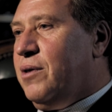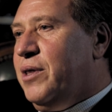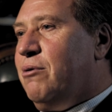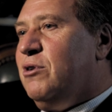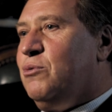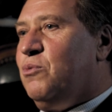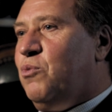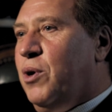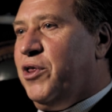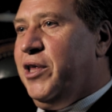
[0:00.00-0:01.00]
there is
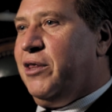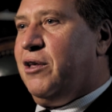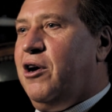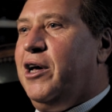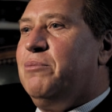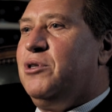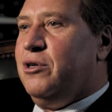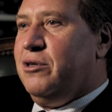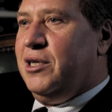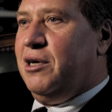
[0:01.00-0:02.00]
one thing that I am
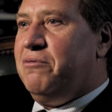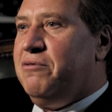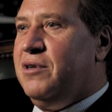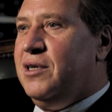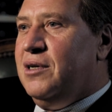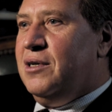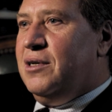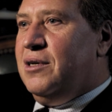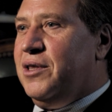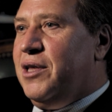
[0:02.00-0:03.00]
certain of.
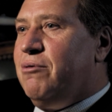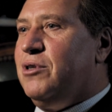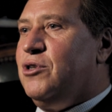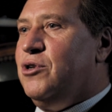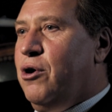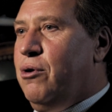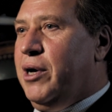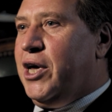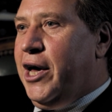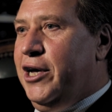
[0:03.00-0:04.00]
There is no
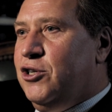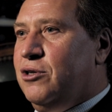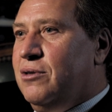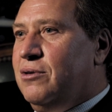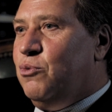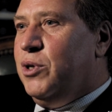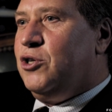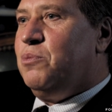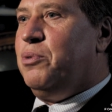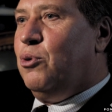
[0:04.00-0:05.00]
occasion
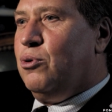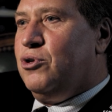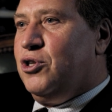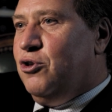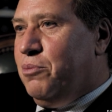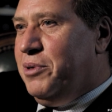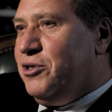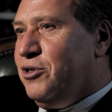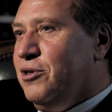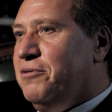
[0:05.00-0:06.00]
which port should not be
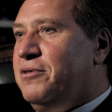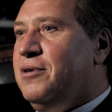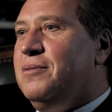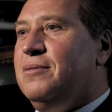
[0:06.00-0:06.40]
served.